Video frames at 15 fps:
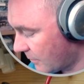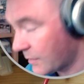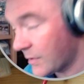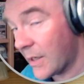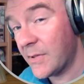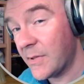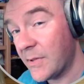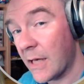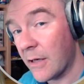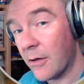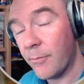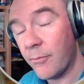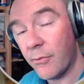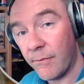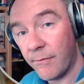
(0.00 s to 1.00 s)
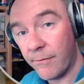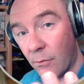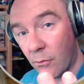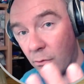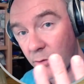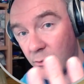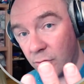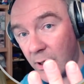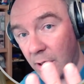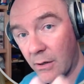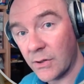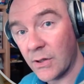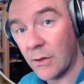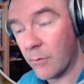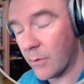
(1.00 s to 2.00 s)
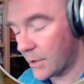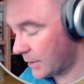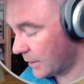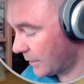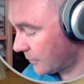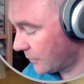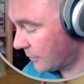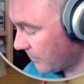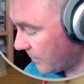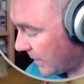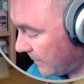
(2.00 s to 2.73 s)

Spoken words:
Same setup, 4 triggers on quantiser B.